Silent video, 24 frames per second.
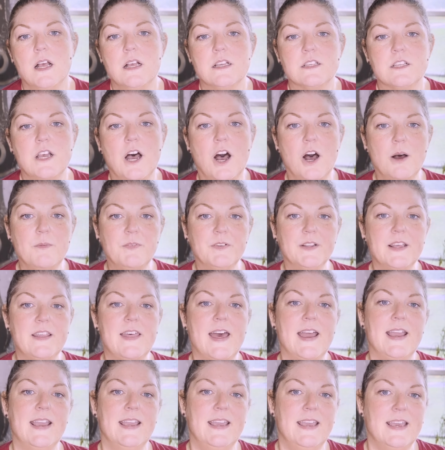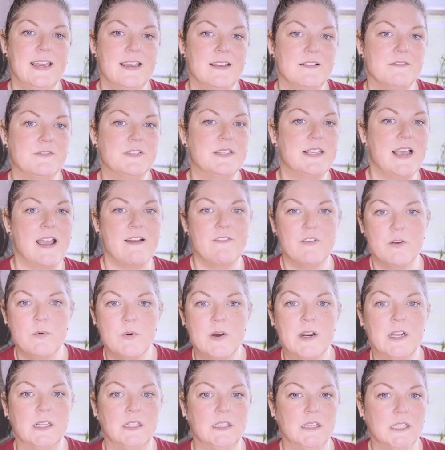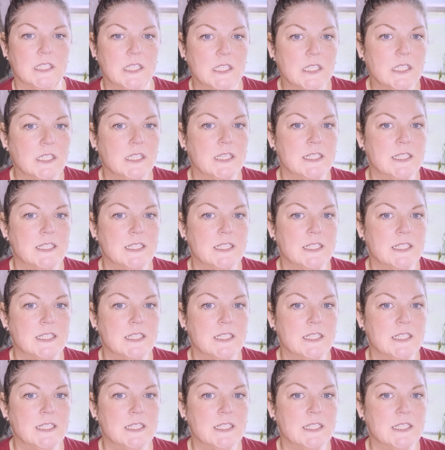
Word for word: So hopefully that gives everyone a little